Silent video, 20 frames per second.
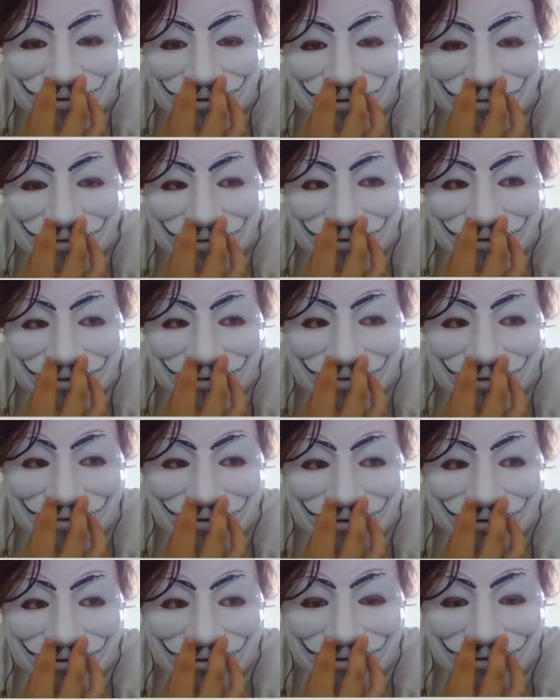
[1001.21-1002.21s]
even though my
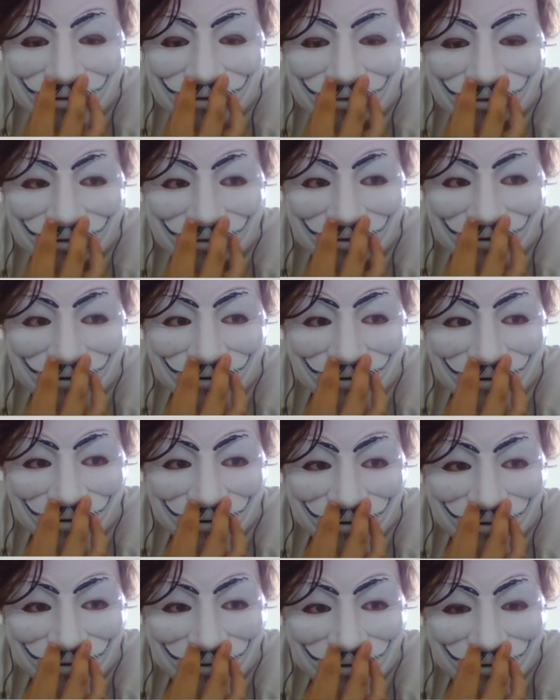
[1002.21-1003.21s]
opponent is pretty high
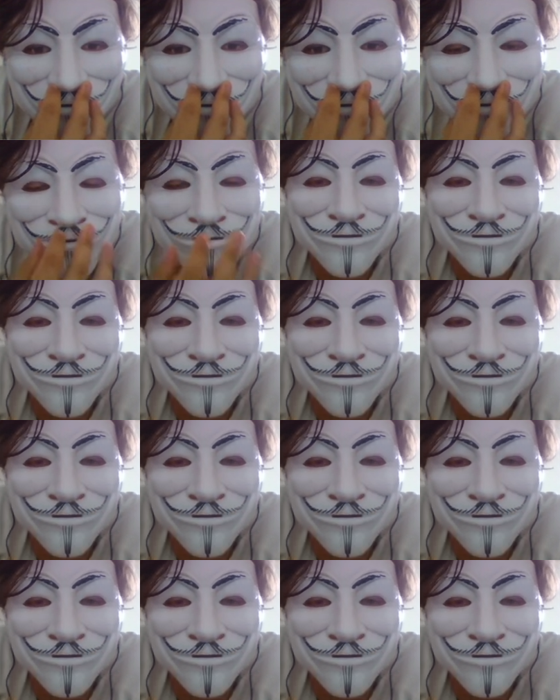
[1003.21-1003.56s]
rated,